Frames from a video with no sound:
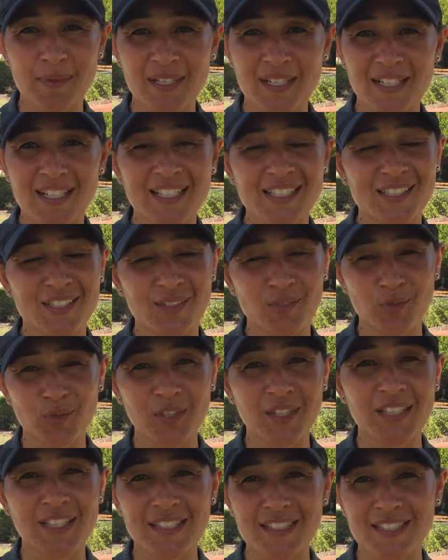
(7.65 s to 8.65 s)
And it is
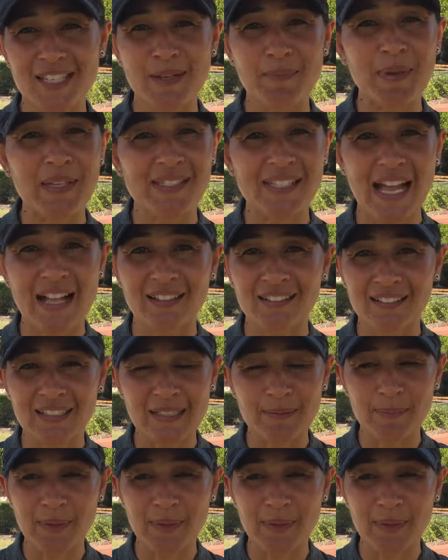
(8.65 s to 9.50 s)
really a team mentality.